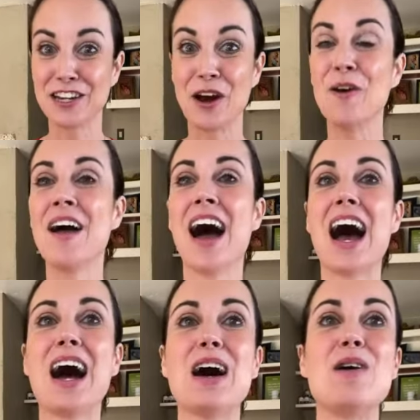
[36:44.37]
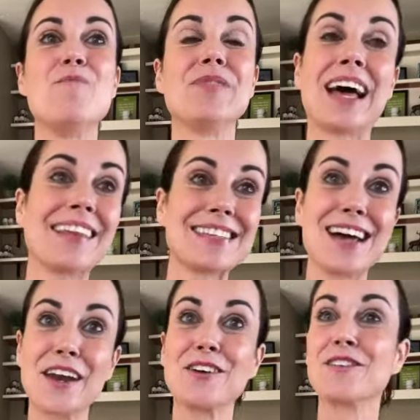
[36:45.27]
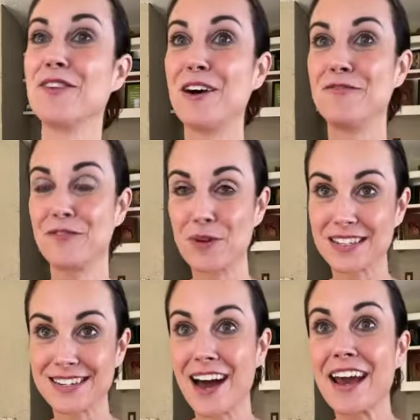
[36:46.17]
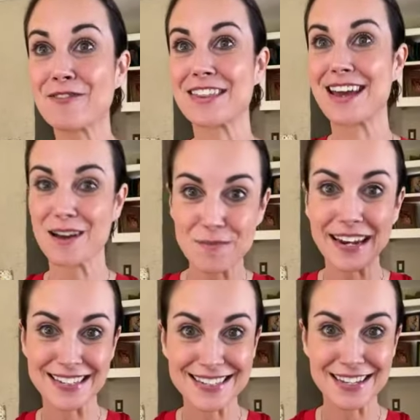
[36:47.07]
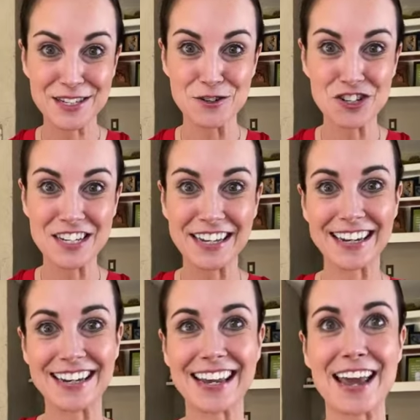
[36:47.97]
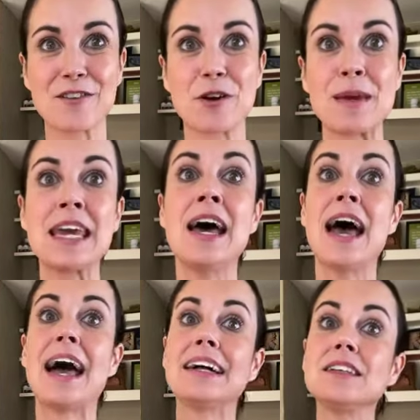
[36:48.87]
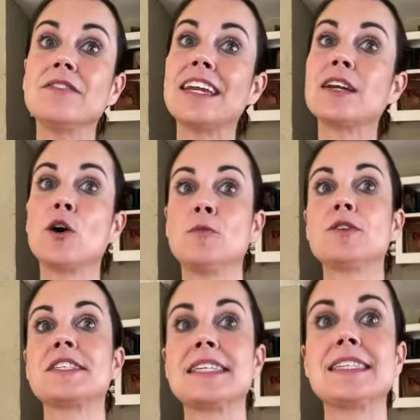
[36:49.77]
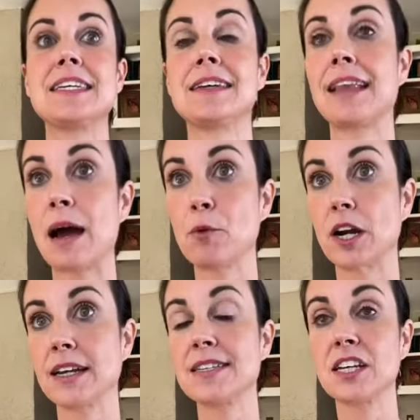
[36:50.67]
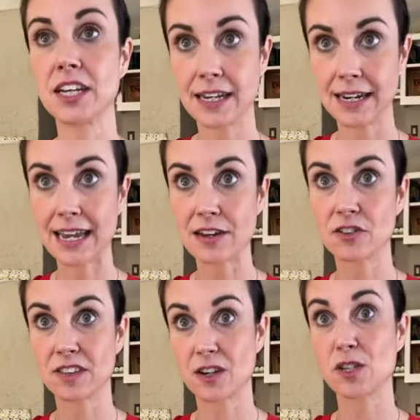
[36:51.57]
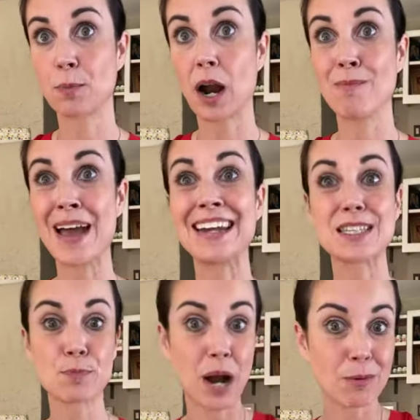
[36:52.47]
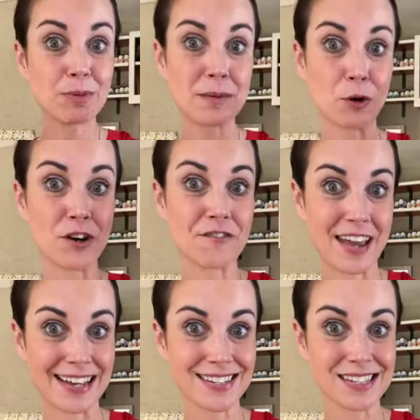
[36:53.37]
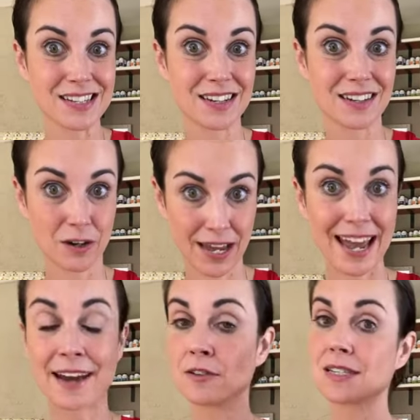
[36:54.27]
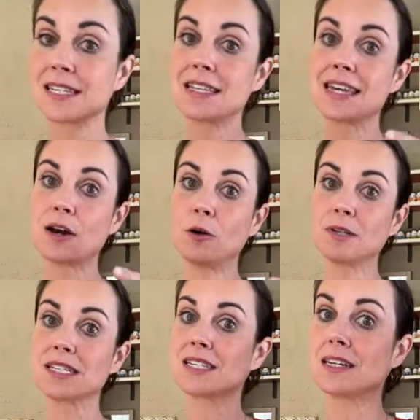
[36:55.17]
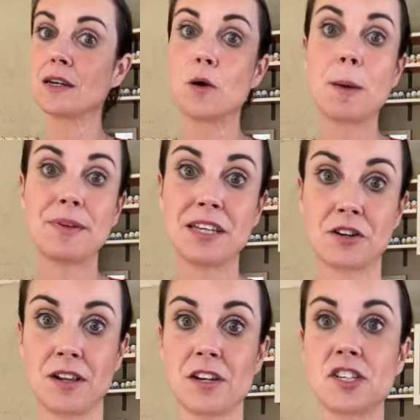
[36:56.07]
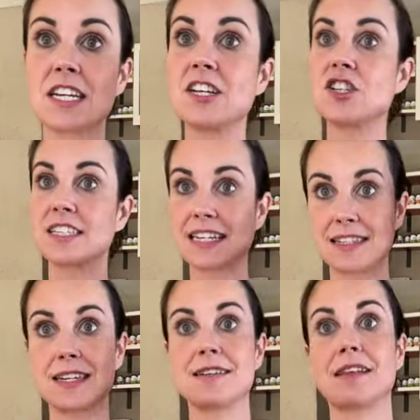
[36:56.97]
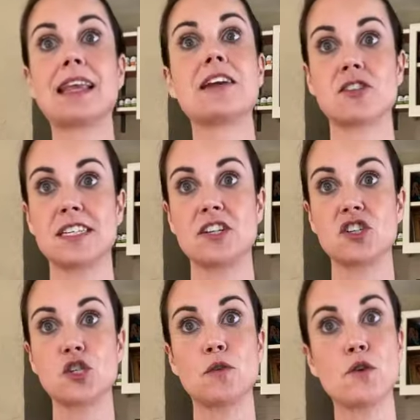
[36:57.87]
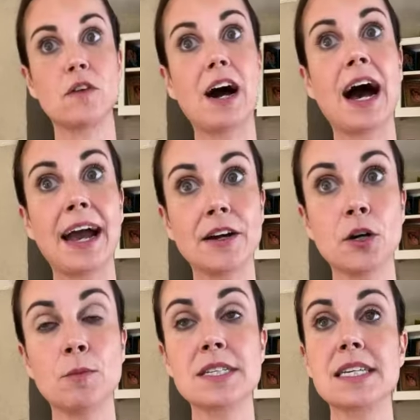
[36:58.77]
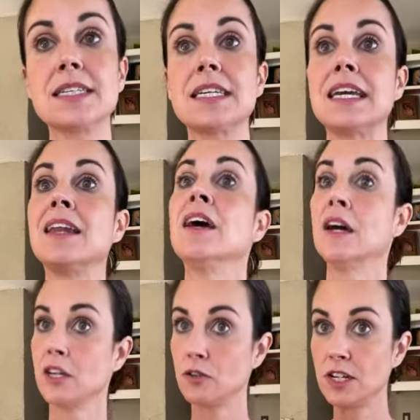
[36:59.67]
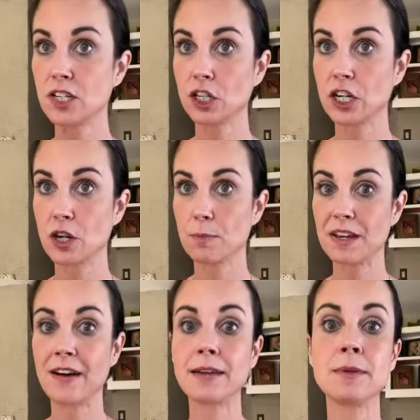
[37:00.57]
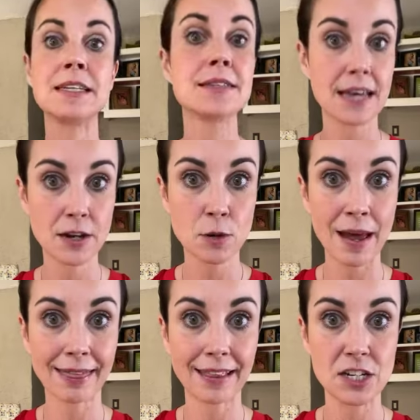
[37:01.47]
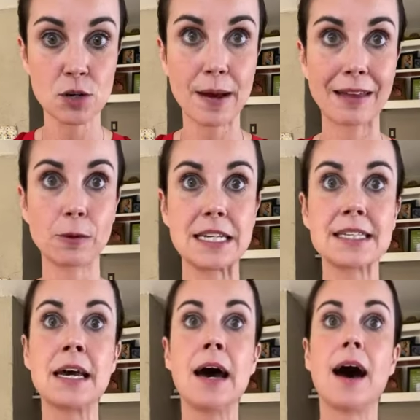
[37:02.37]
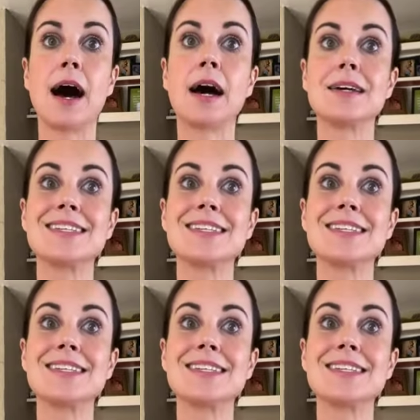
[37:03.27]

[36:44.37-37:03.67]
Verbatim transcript: you know, um, now that's not a, it's not everything, but it's it's usually a good indicator for me. Elevated homocysteine in lab work is a good indicator that there's a problem, and it's probably more advanced. Okay, I don't see the homocysteine go up in the earlier stages. I see it in the later stages. So if you have a higher homocysteine, you need to look at your B vitamins and your methylation pathways. Uh,